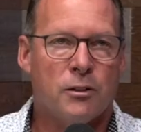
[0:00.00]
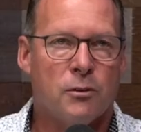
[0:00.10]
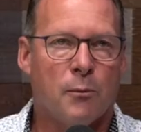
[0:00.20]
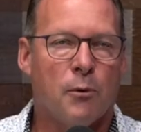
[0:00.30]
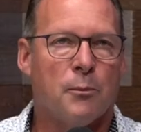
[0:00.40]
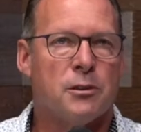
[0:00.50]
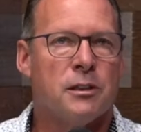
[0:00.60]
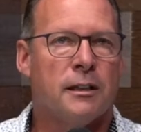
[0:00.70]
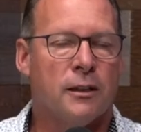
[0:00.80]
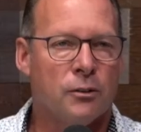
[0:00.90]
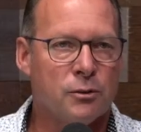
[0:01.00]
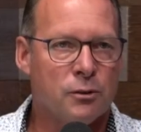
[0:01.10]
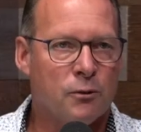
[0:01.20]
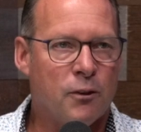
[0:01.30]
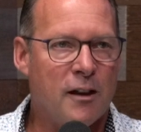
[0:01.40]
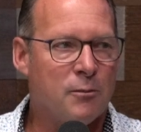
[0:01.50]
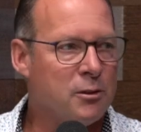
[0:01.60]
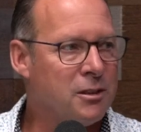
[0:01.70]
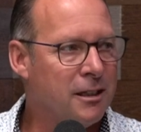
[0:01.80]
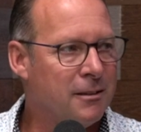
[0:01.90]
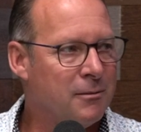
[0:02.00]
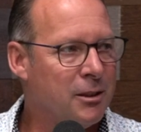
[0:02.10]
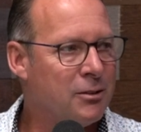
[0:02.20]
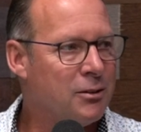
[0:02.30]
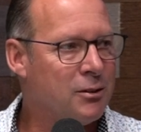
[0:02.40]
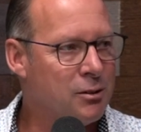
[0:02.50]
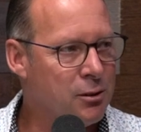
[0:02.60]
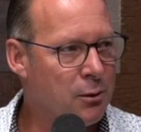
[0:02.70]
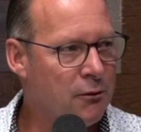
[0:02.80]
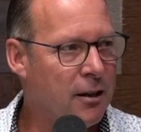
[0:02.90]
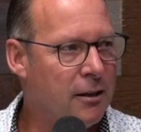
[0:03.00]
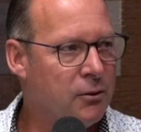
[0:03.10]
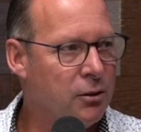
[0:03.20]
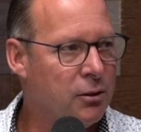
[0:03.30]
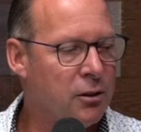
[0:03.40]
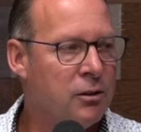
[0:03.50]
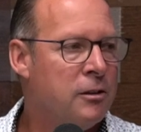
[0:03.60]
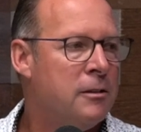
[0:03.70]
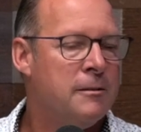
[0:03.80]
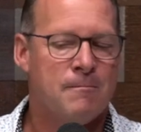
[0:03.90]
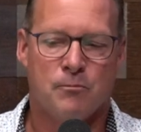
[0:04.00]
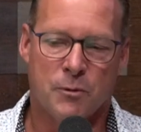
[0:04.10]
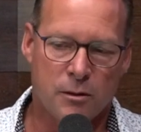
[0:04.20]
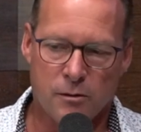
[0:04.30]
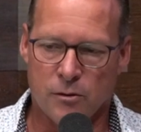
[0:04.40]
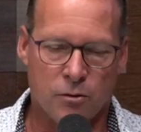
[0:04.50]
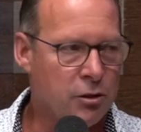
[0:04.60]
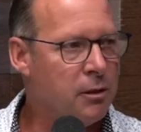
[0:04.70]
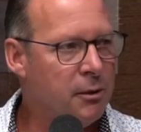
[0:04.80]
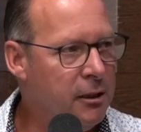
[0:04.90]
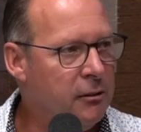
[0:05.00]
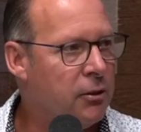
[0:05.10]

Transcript: rates go up 1%, that loses 5% because it's a zero to five year, you're going to be